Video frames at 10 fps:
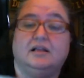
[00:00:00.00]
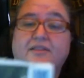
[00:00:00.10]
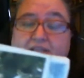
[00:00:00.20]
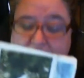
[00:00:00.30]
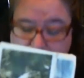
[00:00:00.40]

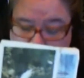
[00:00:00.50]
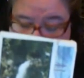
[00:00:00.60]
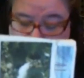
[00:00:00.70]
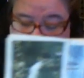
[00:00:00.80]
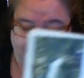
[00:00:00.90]
These are
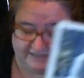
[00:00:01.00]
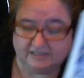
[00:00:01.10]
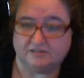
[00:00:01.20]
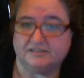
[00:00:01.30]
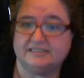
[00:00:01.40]
like
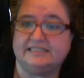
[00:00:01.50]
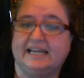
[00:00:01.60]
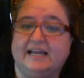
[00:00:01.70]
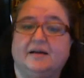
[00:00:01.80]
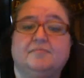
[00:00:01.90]
little
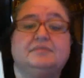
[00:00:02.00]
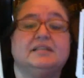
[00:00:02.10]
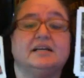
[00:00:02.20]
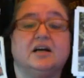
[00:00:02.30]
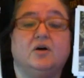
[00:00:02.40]
stamps
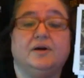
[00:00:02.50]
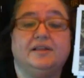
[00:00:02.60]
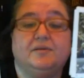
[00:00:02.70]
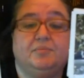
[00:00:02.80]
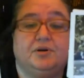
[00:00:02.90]
that go in
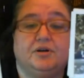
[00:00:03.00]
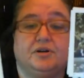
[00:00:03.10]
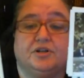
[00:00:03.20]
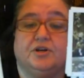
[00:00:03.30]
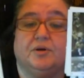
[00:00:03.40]
the book, or
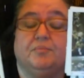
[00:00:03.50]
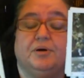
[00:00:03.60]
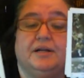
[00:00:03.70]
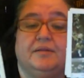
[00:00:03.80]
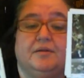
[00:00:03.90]
you can put
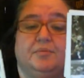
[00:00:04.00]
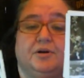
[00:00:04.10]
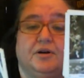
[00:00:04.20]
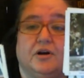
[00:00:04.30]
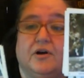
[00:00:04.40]
in the
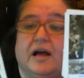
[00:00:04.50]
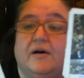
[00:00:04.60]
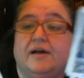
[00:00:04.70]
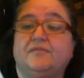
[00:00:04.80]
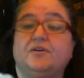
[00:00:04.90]
book, or
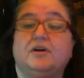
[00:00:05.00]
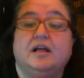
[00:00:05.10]
however.